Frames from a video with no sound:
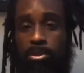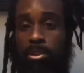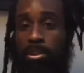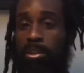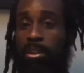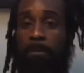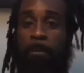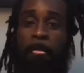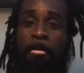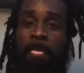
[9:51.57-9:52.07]
So
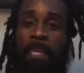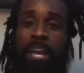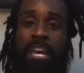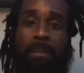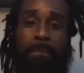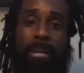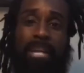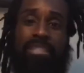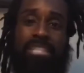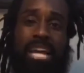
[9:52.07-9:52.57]
look, in
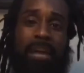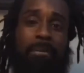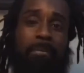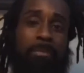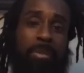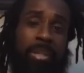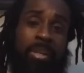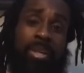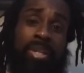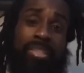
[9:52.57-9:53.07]
the
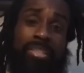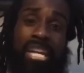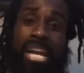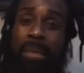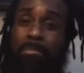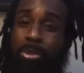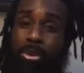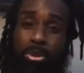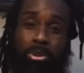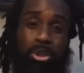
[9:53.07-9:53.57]
meantime,
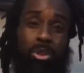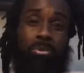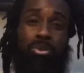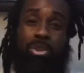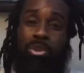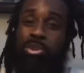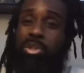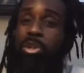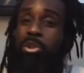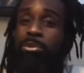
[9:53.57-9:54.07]
you go do
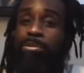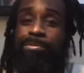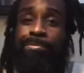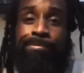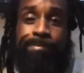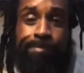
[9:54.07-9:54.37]
what you do.